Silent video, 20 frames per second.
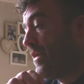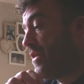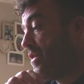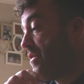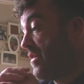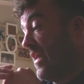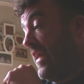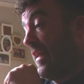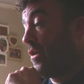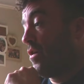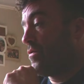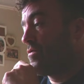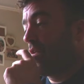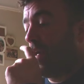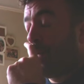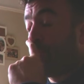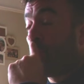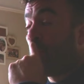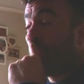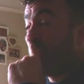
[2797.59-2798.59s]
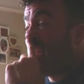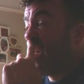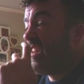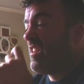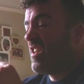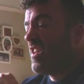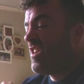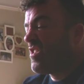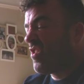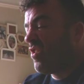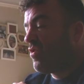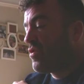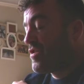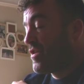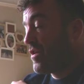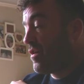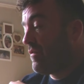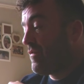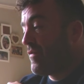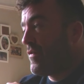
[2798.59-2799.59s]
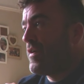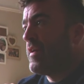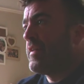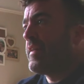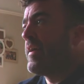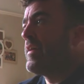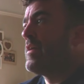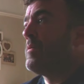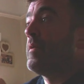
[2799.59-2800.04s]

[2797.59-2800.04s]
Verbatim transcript: And it got to that point, as long as you got through your day,